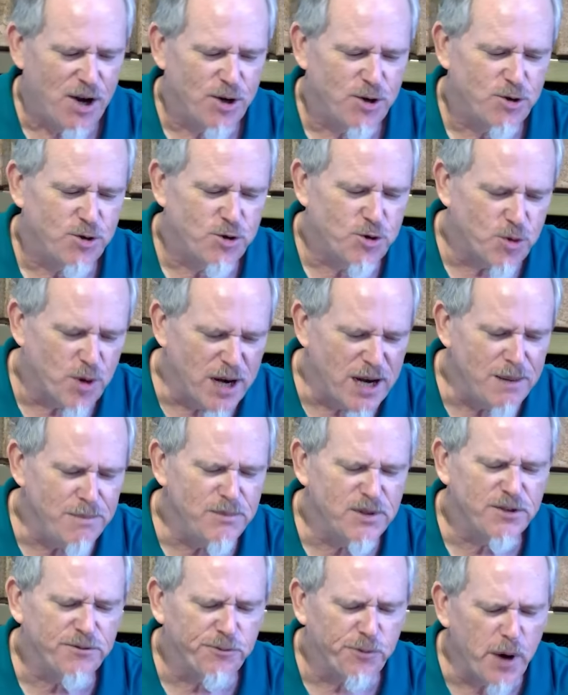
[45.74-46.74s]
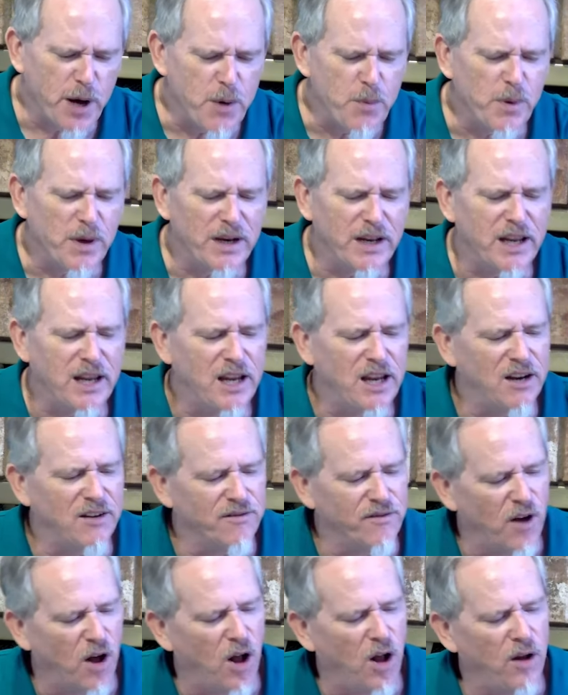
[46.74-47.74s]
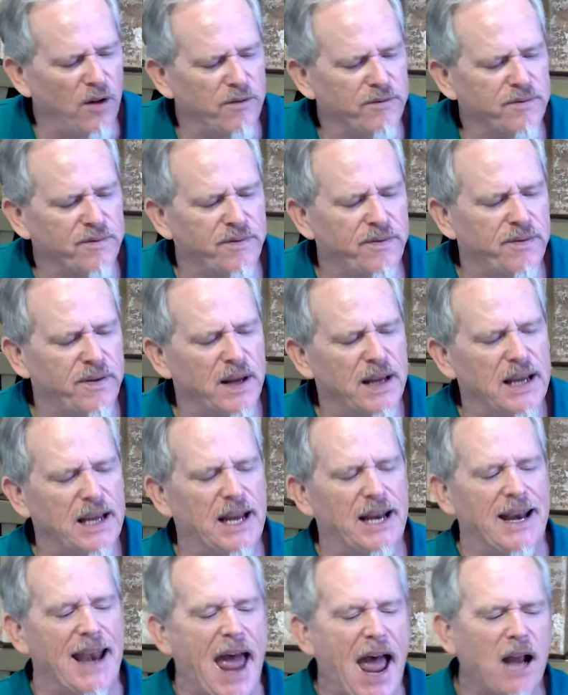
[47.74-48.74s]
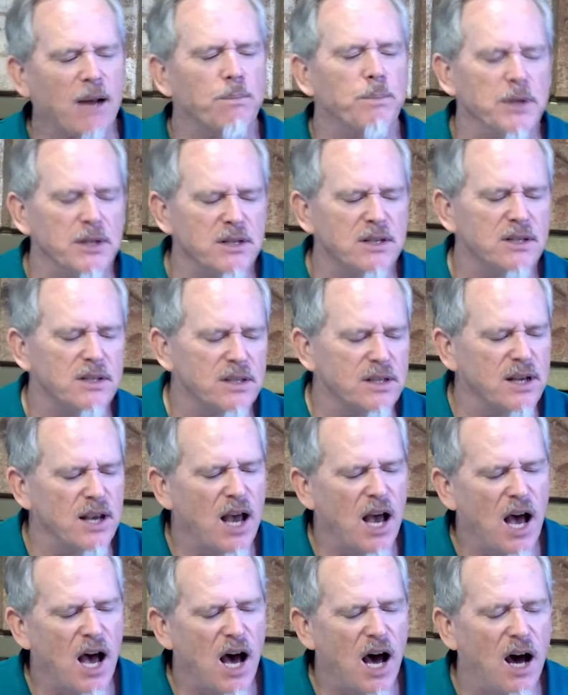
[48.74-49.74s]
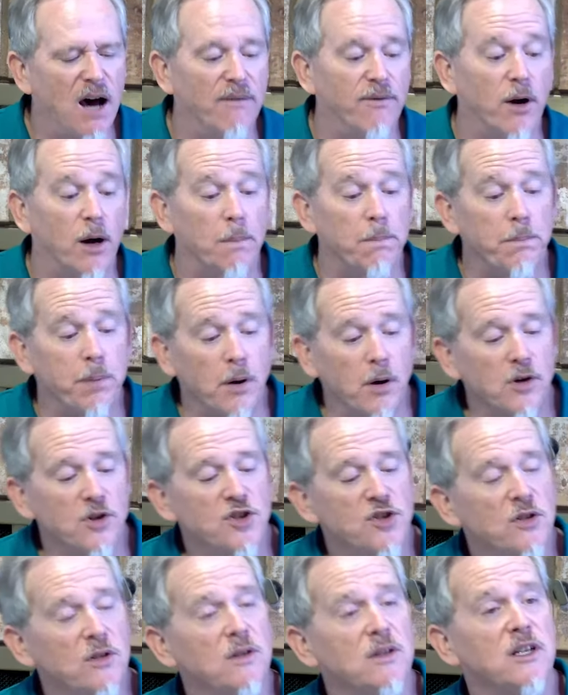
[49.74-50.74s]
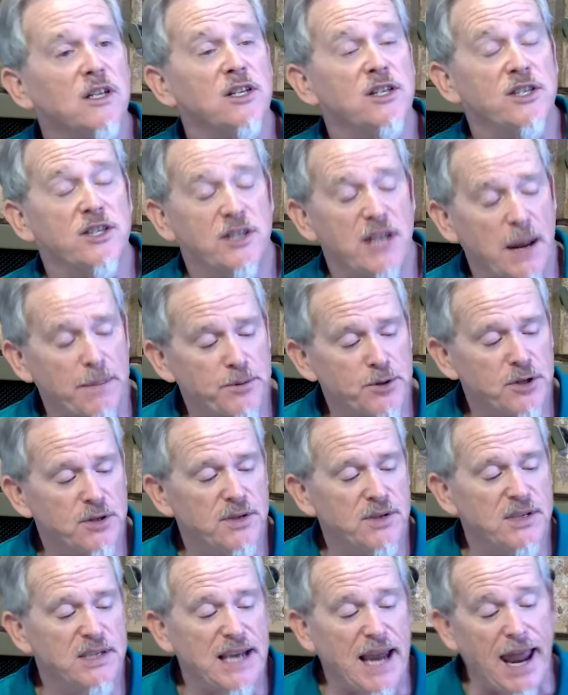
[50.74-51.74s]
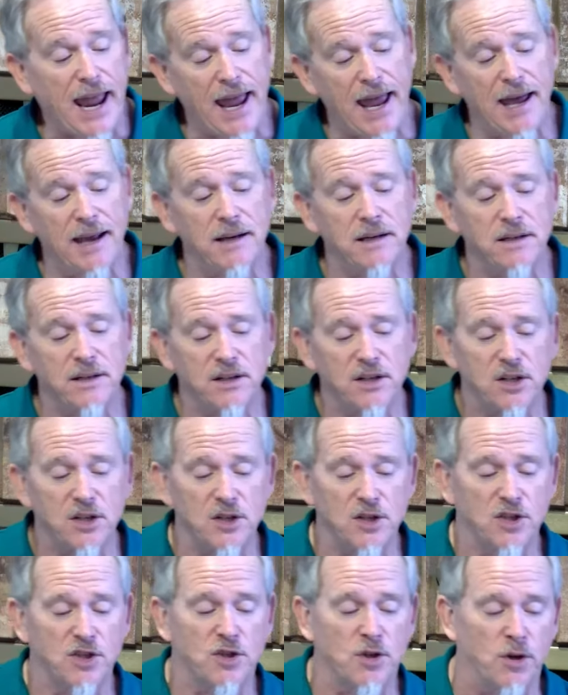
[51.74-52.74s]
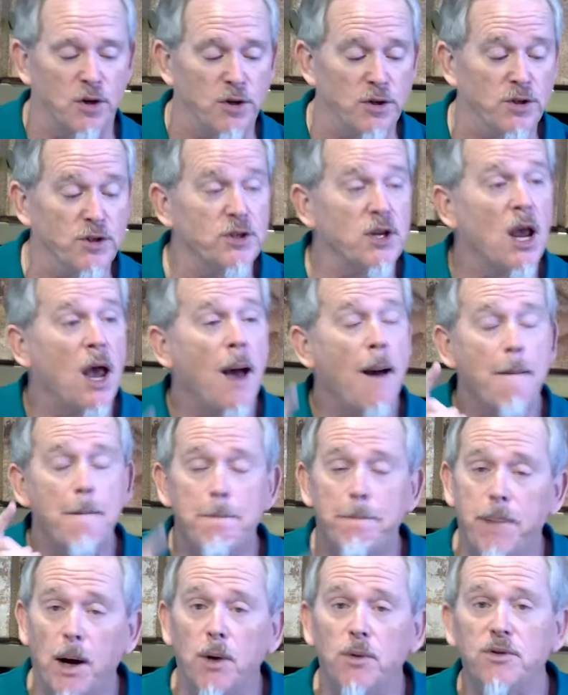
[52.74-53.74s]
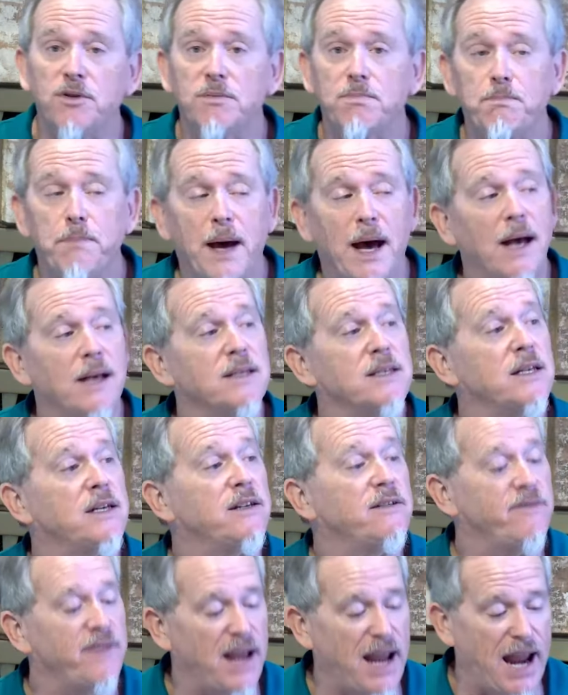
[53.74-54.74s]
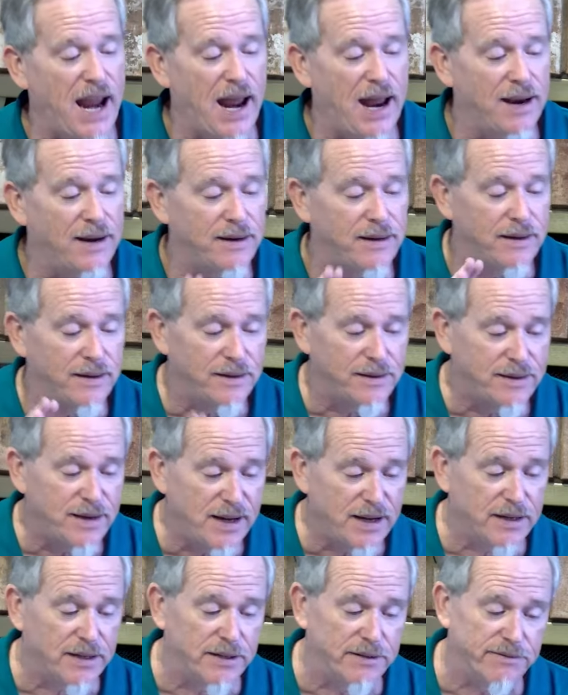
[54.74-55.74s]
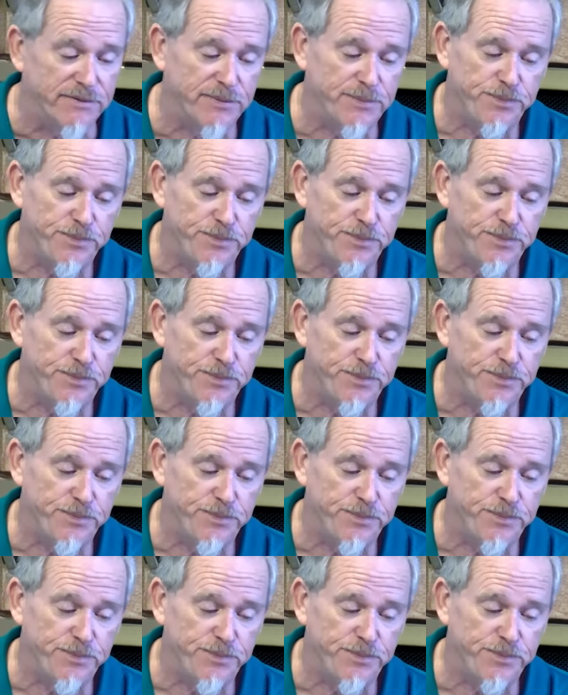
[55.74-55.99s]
Dreams frequently involve enactments of our personal conceptions and concerns, both positive and negative.